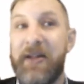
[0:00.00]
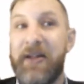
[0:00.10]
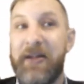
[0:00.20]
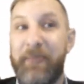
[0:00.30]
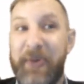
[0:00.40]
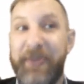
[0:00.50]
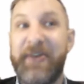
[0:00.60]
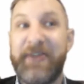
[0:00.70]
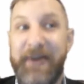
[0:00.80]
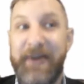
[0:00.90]
built
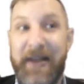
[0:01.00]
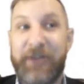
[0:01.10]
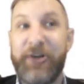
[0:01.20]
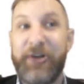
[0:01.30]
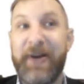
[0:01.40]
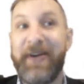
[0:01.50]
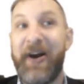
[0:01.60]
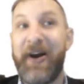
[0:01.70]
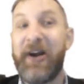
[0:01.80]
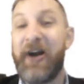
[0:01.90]
into nature are
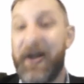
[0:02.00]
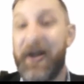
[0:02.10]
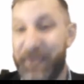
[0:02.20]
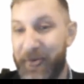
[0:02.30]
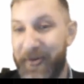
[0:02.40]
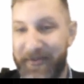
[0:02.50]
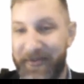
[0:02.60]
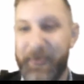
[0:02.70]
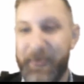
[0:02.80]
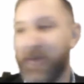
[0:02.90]
consequences,
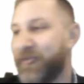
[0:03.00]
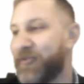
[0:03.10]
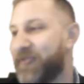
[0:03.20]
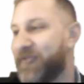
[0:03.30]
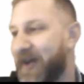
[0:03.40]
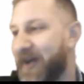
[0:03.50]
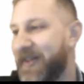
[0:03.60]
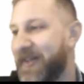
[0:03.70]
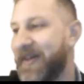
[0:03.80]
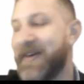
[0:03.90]
where if you
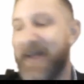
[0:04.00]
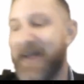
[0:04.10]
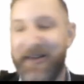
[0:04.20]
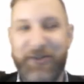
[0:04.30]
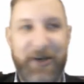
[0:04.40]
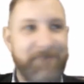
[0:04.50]
violate nature,